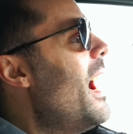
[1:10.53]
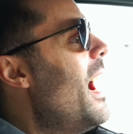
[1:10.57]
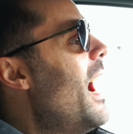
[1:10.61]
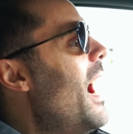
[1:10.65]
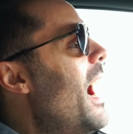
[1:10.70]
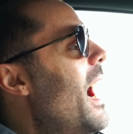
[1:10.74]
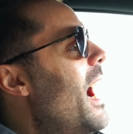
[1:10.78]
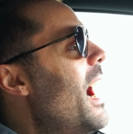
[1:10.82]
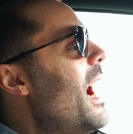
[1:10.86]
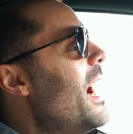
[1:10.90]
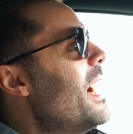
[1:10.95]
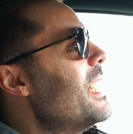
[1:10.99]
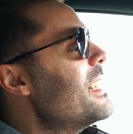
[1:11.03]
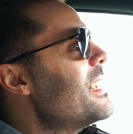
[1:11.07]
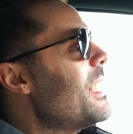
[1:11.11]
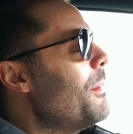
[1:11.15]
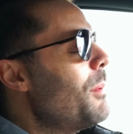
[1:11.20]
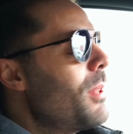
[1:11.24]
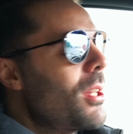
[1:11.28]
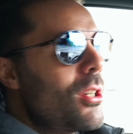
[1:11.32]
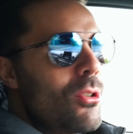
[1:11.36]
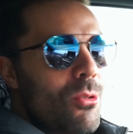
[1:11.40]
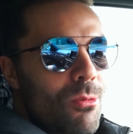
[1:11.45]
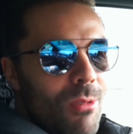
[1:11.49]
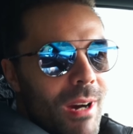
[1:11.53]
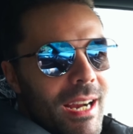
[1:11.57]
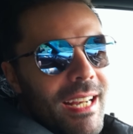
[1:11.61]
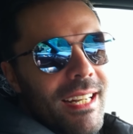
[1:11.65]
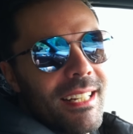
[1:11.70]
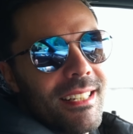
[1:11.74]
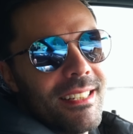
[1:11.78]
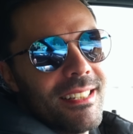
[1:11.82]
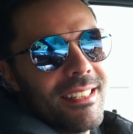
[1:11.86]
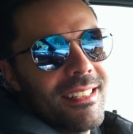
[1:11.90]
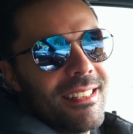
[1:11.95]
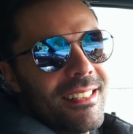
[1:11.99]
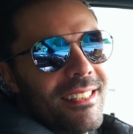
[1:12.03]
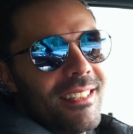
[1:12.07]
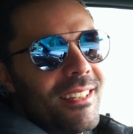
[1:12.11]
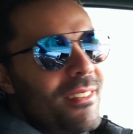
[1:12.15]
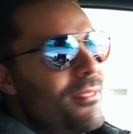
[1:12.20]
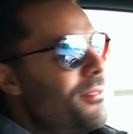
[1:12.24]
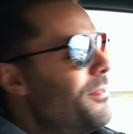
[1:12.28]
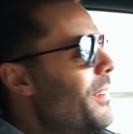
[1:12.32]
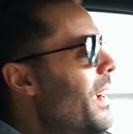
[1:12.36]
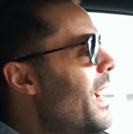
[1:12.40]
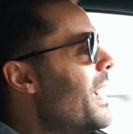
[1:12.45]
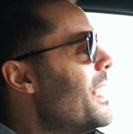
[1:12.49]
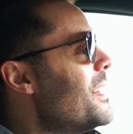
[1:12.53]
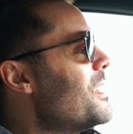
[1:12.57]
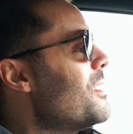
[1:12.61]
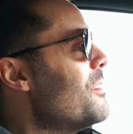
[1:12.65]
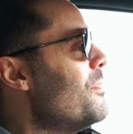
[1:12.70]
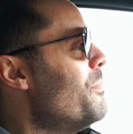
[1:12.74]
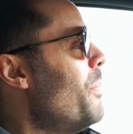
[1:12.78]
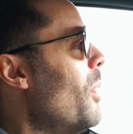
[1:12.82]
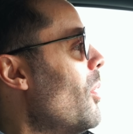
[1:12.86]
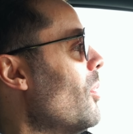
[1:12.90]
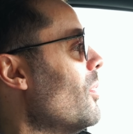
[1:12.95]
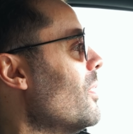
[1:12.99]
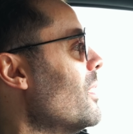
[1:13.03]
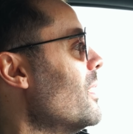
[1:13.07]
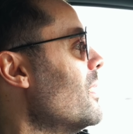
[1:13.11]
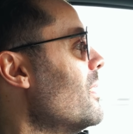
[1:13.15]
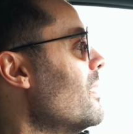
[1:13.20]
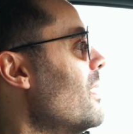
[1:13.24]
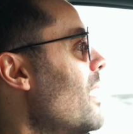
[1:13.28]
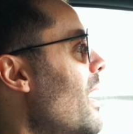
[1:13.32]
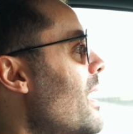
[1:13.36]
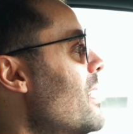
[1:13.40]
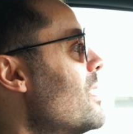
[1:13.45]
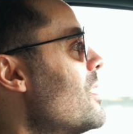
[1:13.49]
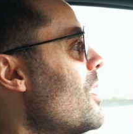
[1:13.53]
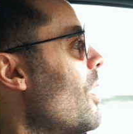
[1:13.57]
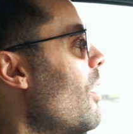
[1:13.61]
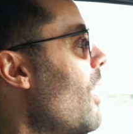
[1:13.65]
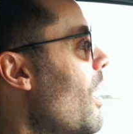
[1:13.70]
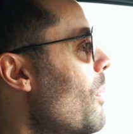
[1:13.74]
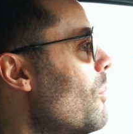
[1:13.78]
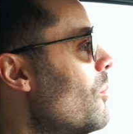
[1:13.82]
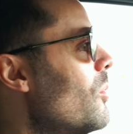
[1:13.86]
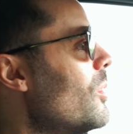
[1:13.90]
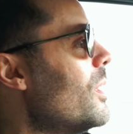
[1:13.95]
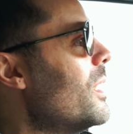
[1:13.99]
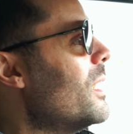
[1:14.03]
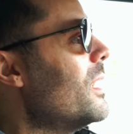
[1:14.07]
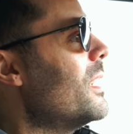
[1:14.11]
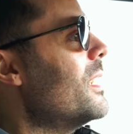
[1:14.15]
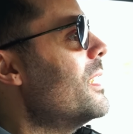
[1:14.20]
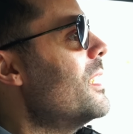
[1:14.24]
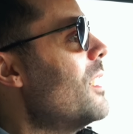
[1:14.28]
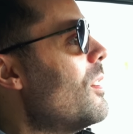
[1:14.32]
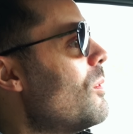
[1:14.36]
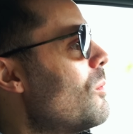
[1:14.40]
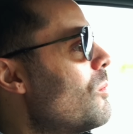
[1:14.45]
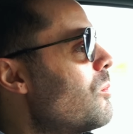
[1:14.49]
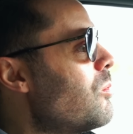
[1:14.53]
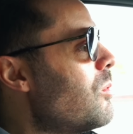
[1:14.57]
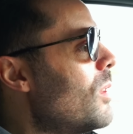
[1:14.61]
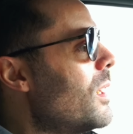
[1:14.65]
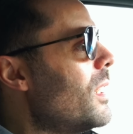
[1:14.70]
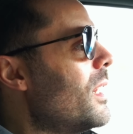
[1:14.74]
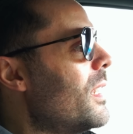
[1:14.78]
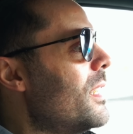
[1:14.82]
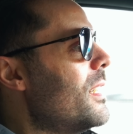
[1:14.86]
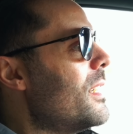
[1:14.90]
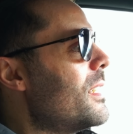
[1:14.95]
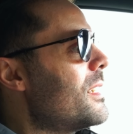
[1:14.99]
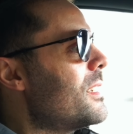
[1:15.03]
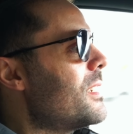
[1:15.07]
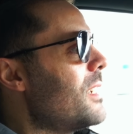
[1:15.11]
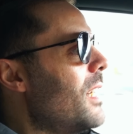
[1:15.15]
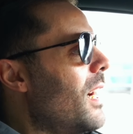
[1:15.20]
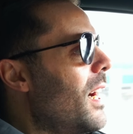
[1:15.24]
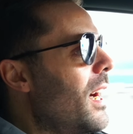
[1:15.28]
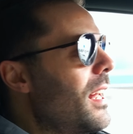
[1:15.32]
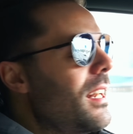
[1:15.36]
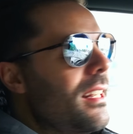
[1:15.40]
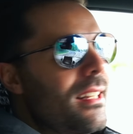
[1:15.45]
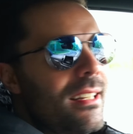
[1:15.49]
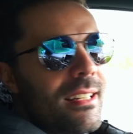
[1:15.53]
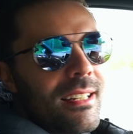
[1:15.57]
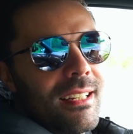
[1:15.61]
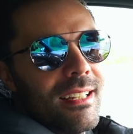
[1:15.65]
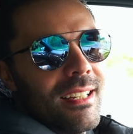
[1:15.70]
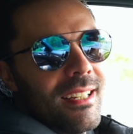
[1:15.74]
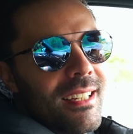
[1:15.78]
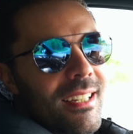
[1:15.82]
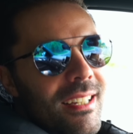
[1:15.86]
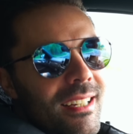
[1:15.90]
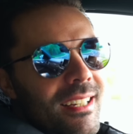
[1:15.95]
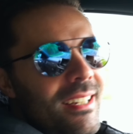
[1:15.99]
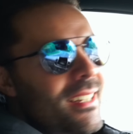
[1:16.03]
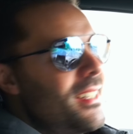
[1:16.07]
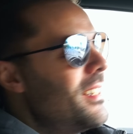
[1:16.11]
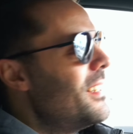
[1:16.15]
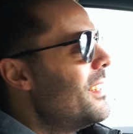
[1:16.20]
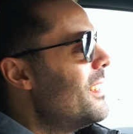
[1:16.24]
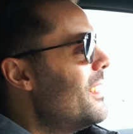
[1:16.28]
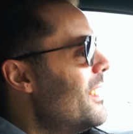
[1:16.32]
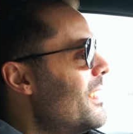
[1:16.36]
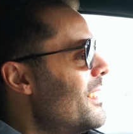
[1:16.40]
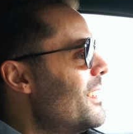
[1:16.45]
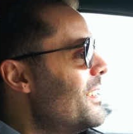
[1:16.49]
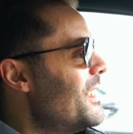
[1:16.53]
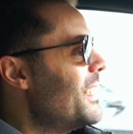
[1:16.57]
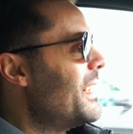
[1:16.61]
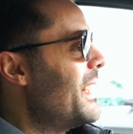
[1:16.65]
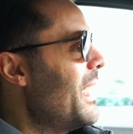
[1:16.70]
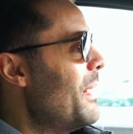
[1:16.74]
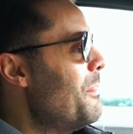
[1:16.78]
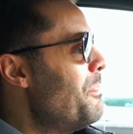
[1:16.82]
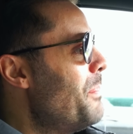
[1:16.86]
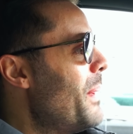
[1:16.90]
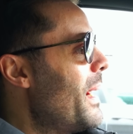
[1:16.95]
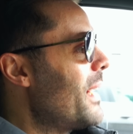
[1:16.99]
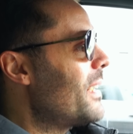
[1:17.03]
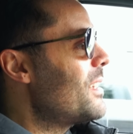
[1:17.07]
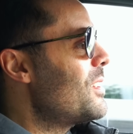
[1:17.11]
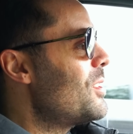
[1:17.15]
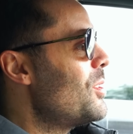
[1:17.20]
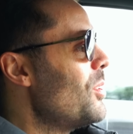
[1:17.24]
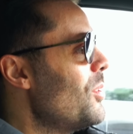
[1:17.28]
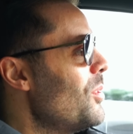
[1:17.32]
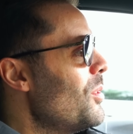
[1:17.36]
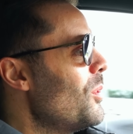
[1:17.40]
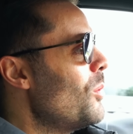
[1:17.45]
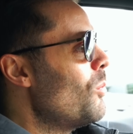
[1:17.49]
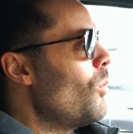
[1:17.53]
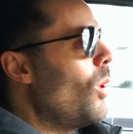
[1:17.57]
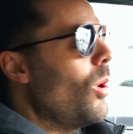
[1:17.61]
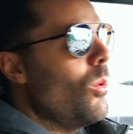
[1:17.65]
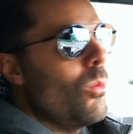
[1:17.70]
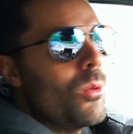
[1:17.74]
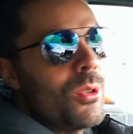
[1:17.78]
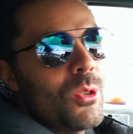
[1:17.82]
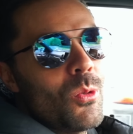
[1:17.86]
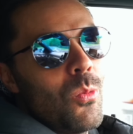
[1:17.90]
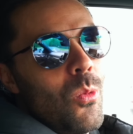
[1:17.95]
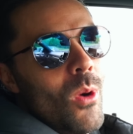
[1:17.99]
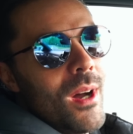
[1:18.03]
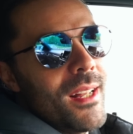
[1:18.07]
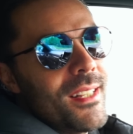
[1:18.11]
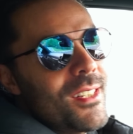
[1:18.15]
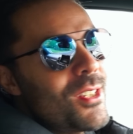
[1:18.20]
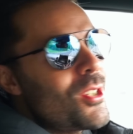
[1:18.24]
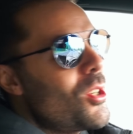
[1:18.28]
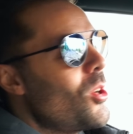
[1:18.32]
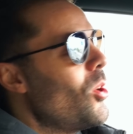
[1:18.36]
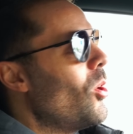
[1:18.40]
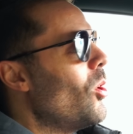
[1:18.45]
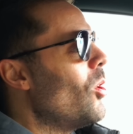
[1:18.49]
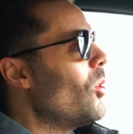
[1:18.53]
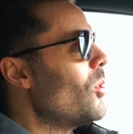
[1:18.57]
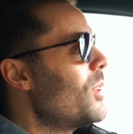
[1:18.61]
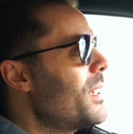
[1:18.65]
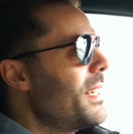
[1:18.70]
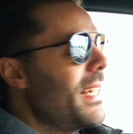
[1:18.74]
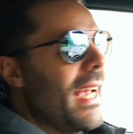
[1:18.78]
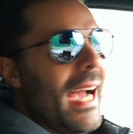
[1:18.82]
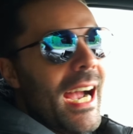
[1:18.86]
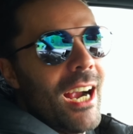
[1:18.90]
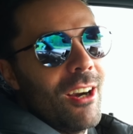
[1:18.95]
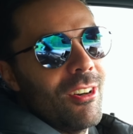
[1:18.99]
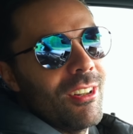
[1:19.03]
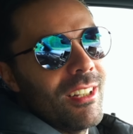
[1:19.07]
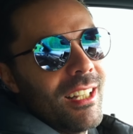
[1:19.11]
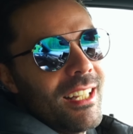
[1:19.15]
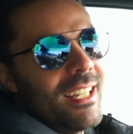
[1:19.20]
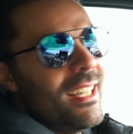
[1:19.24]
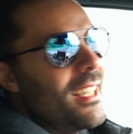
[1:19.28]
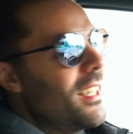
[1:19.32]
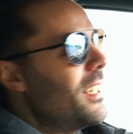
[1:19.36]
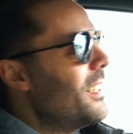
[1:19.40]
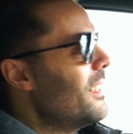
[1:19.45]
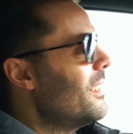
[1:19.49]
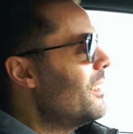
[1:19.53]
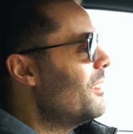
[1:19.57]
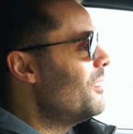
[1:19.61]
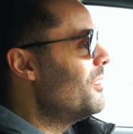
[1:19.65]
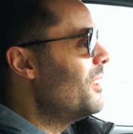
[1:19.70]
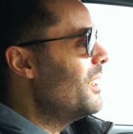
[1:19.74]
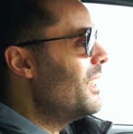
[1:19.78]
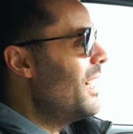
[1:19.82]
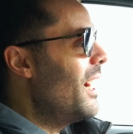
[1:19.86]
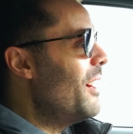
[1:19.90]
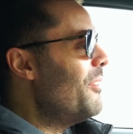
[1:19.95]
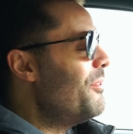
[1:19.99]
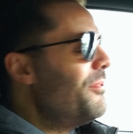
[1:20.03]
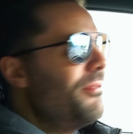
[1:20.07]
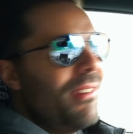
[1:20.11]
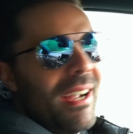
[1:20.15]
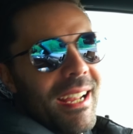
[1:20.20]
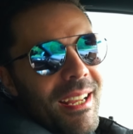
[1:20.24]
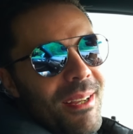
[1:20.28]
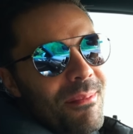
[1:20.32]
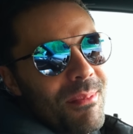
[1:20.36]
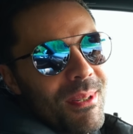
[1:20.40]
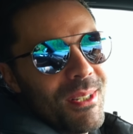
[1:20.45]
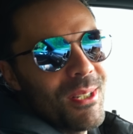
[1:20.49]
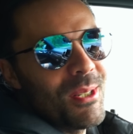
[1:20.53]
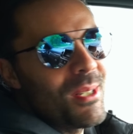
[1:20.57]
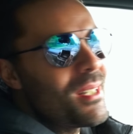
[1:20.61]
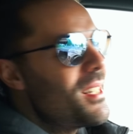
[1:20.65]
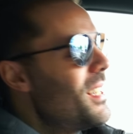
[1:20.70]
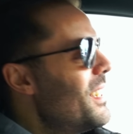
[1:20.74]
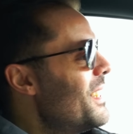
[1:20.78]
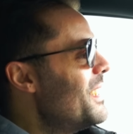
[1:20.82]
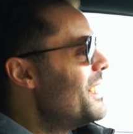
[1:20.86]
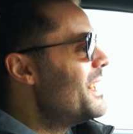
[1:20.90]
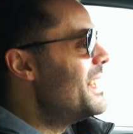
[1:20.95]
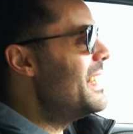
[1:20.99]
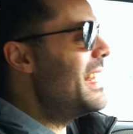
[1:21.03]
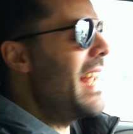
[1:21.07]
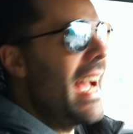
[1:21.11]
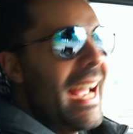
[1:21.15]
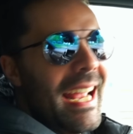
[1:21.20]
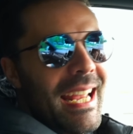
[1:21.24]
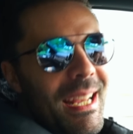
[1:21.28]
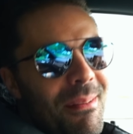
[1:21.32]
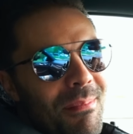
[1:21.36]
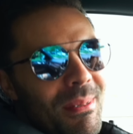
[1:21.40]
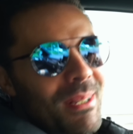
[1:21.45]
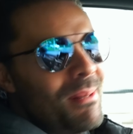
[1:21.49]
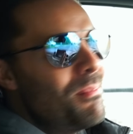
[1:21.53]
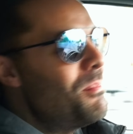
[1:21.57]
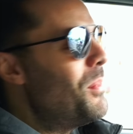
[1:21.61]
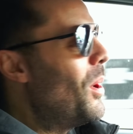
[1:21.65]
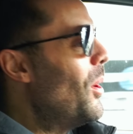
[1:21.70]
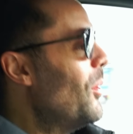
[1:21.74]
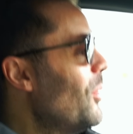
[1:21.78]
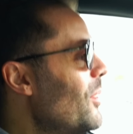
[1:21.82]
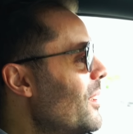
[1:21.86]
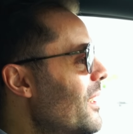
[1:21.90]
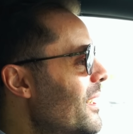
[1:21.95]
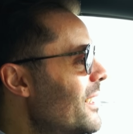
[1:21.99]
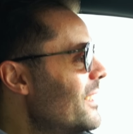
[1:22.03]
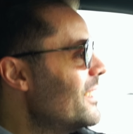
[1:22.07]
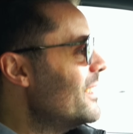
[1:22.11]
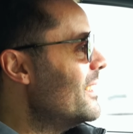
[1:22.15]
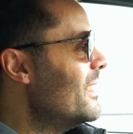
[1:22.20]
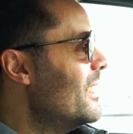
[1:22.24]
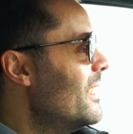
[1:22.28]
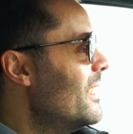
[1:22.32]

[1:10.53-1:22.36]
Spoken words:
are some of the greatest fans of bowling. And so I'm really, really excited to get back to what was once called Carolier, a famous name in bowling.